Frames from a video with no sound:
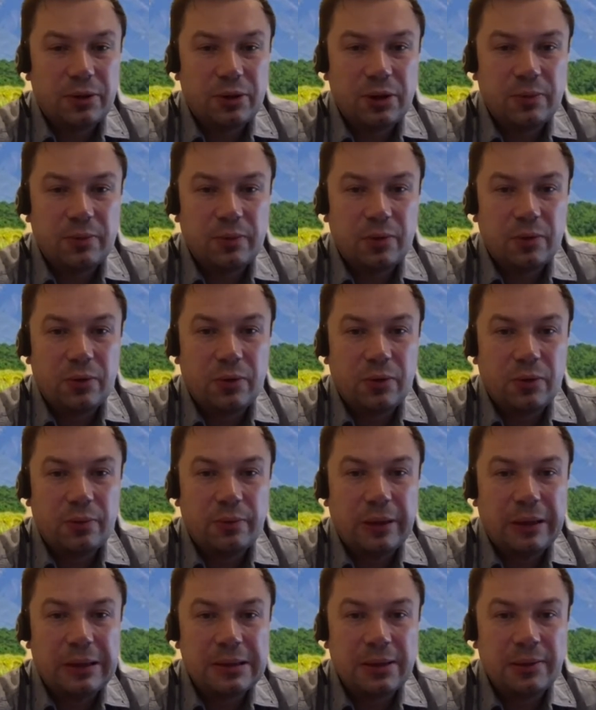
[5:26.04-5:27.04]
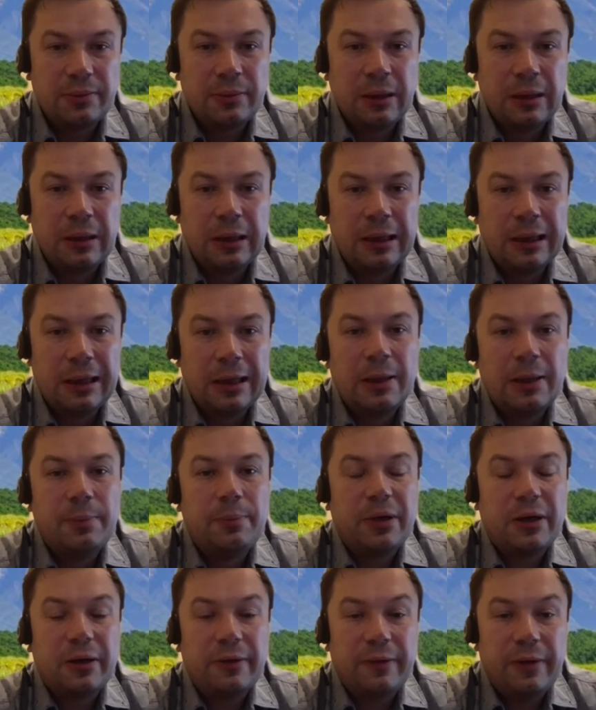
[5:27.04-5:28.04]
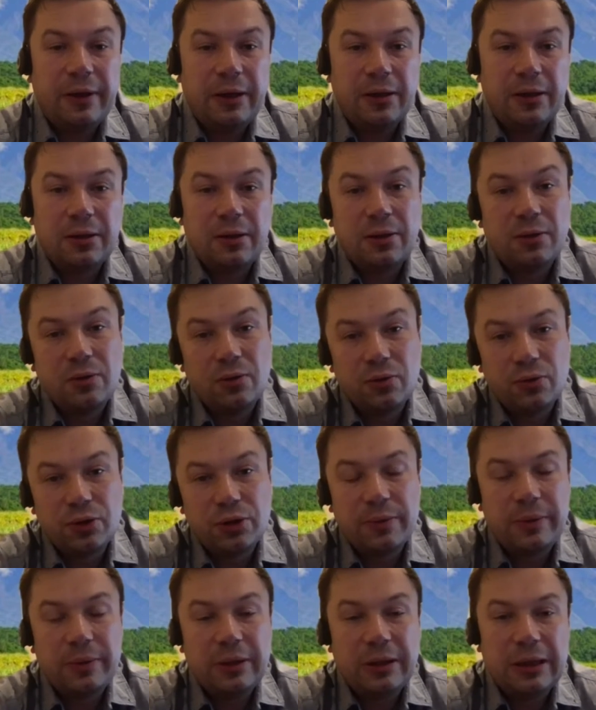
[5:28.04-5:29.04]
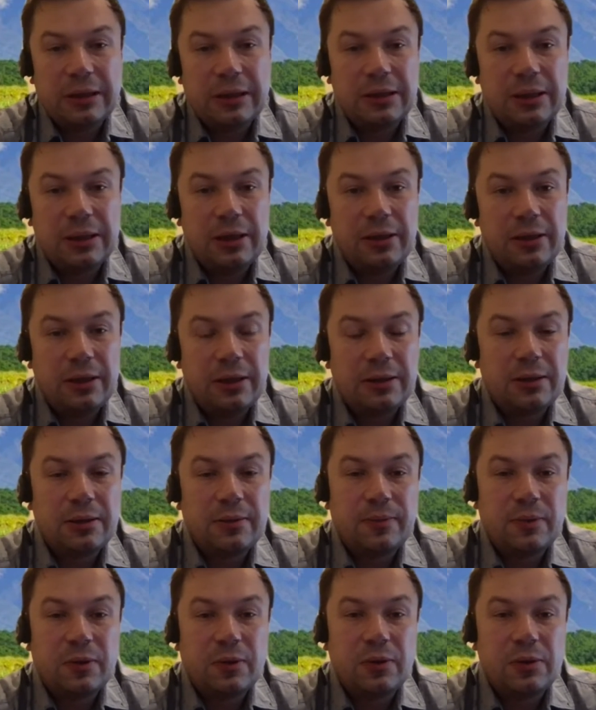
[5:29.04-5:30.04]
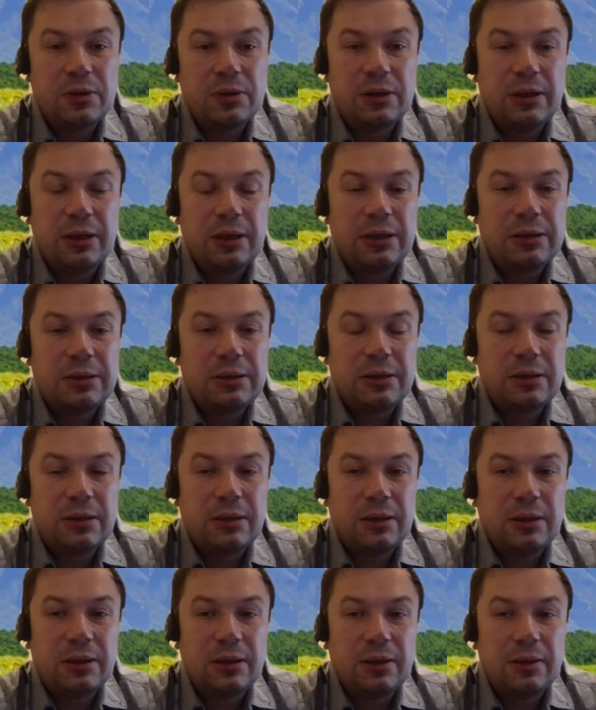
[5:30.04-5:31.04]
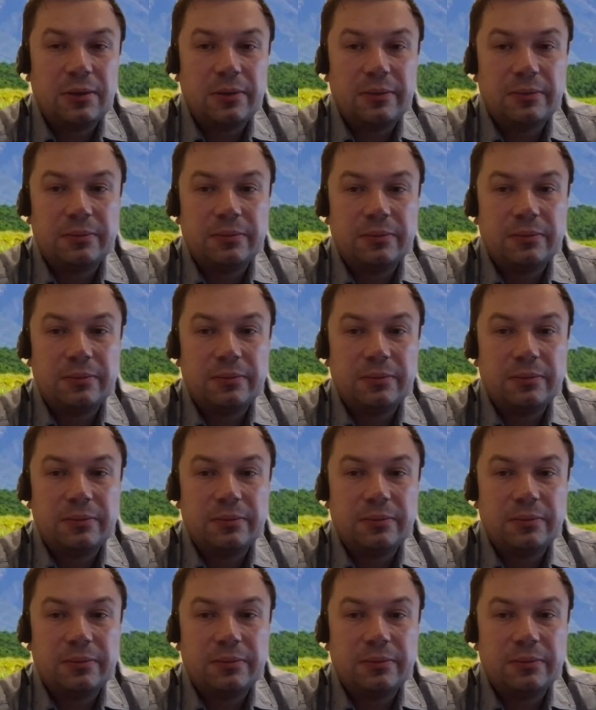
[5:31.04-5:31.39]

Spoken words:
And iADMIN just can have this rule.